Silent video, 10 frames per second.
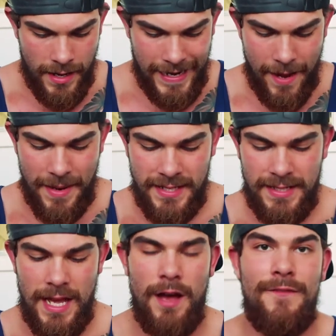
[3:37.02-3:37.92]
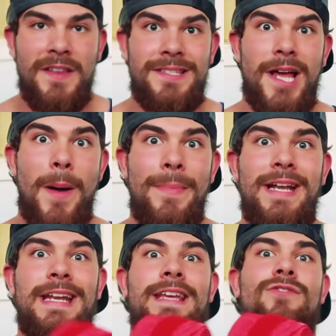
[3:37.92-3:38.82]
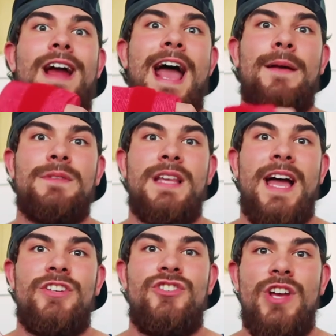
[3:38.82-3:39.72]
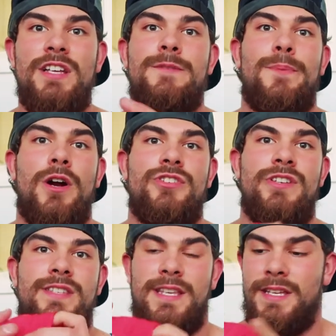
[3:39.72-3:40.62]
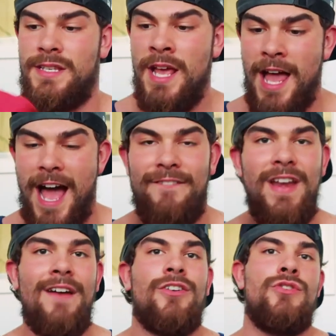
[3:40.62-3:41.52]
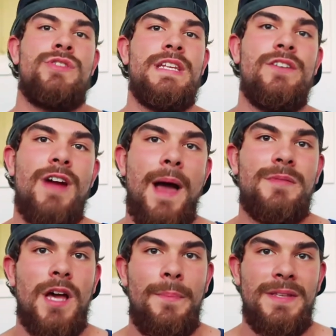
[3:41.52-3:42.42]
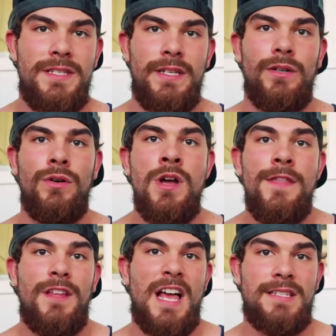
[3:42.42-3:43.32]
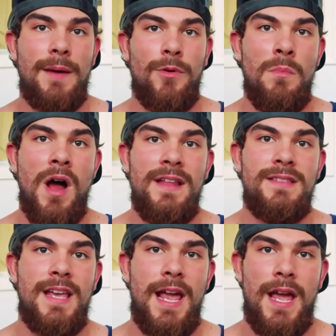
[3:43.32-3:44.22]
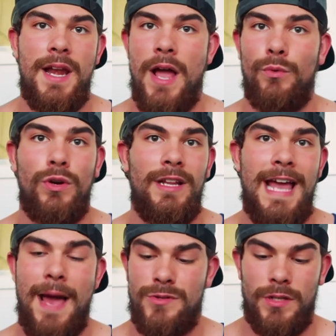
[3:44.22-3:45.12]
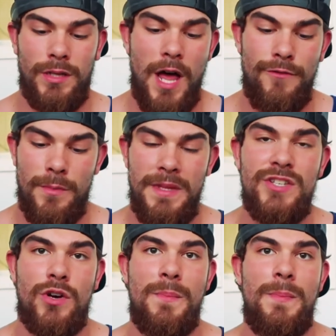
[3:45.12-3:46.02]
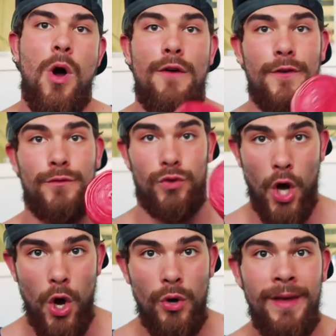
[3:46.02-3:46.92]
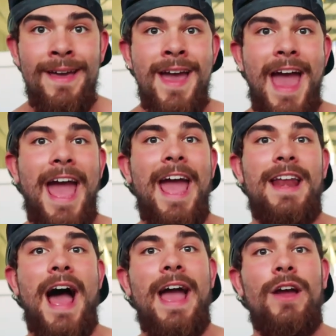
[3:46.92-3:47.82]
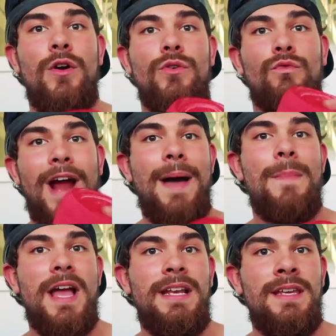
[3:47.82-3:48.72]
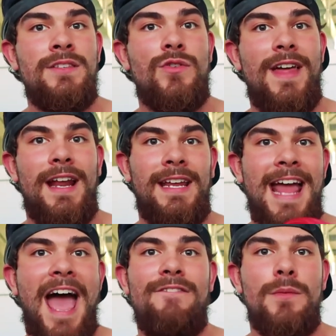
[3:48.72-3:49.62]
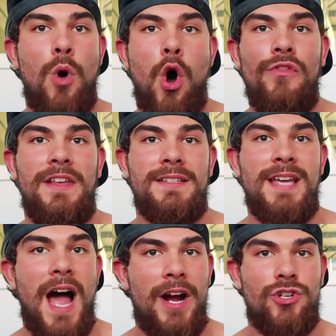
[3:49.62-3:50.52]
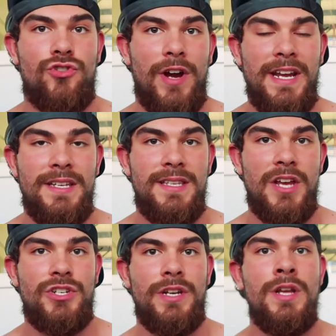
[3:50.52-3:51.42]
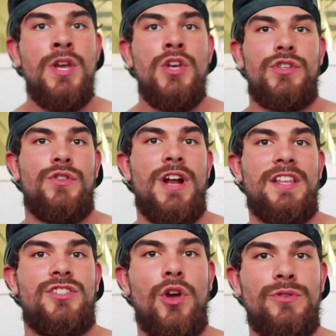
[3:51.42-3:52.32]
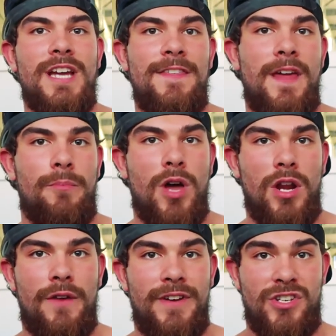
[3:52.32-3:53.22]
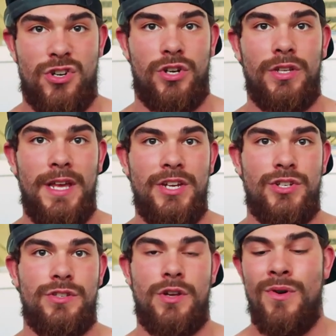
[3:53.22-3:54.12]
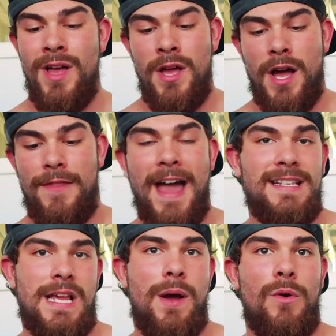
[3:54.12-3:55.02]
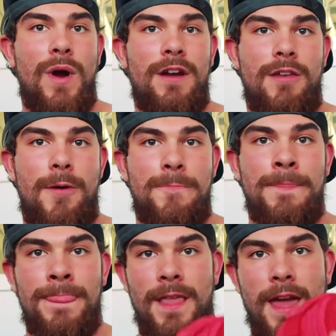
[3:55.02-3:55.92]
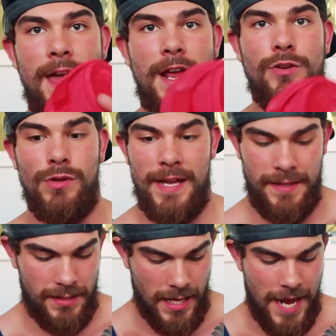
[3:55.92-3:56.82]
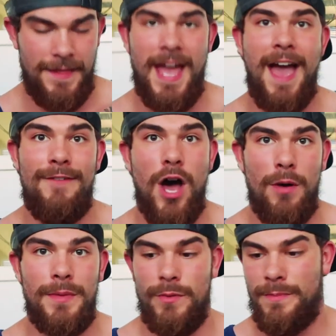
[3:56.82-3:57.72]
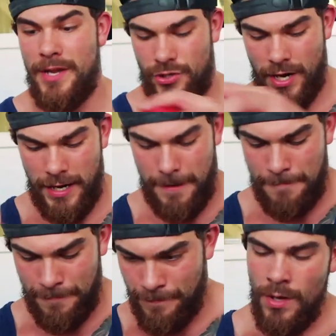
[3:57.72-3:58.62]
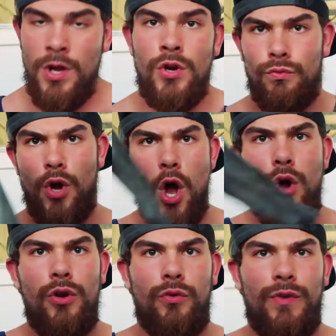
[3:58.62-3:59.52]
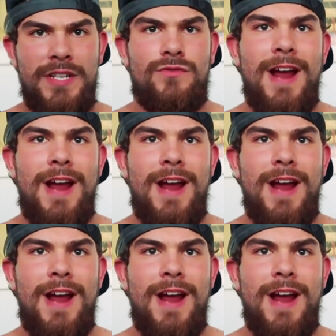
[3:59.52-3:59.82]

I got myself some knee wraps. I just purchased these. I've never used knee wraps up until the last couple months and I really absolutely love them. These are off of Rogue and I wrap my knees so that I can have them on the entire training session so they're not so tight that I'm cutting off any circulation. So uh, that's how I wear them and I do like these a lot and they have helped me with my training. Rogue wrist